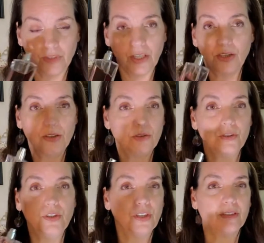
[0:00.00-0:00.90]
the
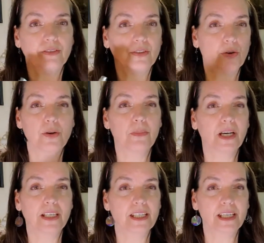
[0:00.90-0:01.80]
huge
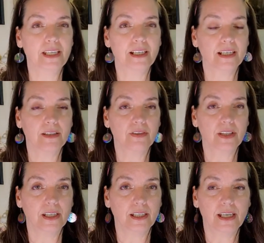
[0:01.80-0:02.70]
gourmandy kind of a
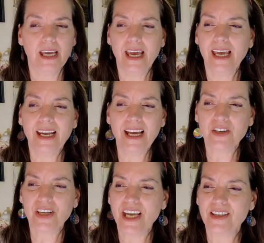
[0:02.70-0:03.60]
thing. It
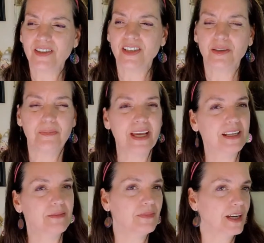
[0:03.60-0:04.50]
actually has a little
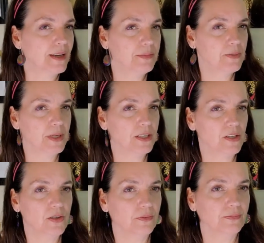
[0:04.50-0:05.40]
makeup vibe to me,
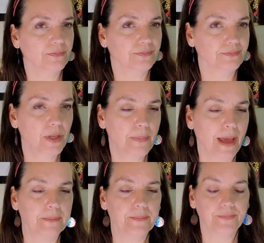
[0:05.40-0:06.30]
too. I'll
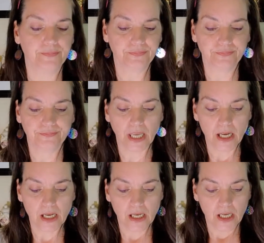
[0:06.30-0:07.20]
bet.
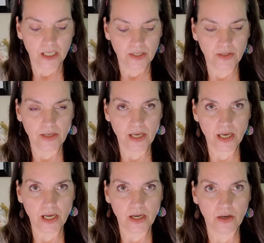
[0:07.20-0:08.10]

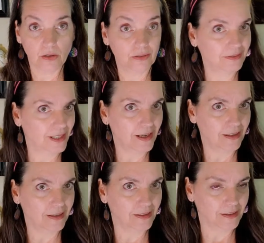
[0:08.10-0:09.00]
So,
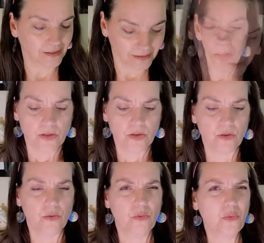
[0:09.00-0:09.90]
next. So,
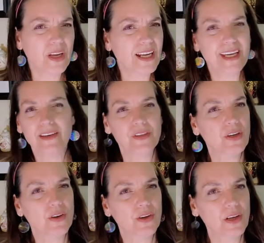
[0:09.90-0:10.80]
one I haven't
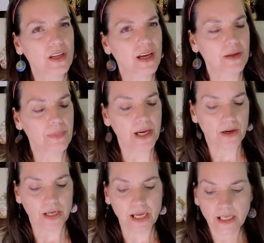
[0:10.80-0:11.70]
heard a lot
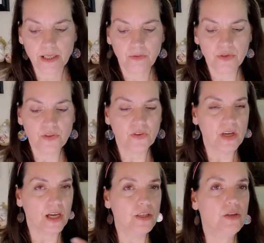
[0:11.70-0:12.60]
about, and it was
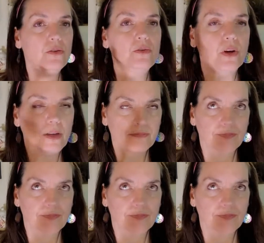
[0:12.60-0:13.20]
a new,